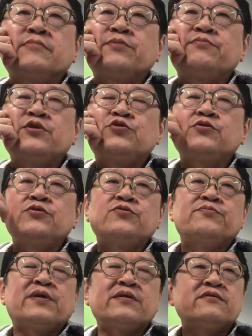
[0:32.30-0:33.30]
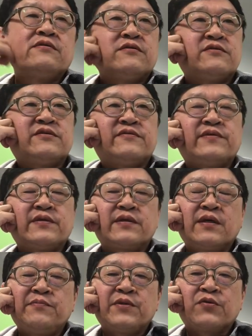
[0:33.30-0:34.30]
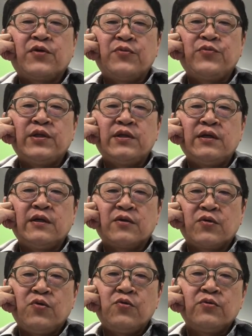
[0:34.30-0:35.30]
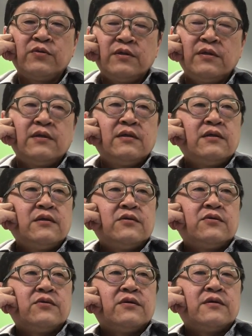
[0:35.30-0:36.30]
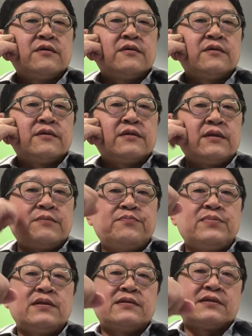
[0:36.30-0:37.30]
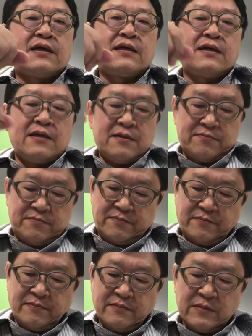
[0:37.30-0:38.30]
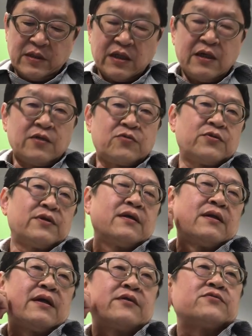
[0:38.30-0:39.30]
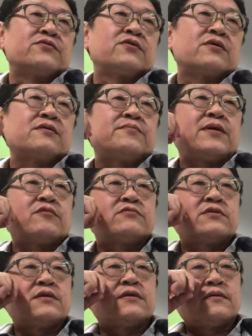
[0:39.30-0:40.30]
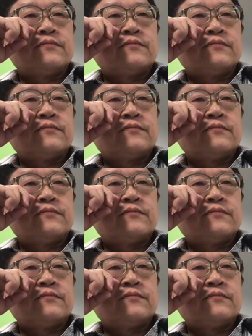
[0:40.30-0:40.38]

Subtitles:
But be sure you bundle yourself up. It can be quite windy and cold. Ipi saye. Okay, today I'd like to talk about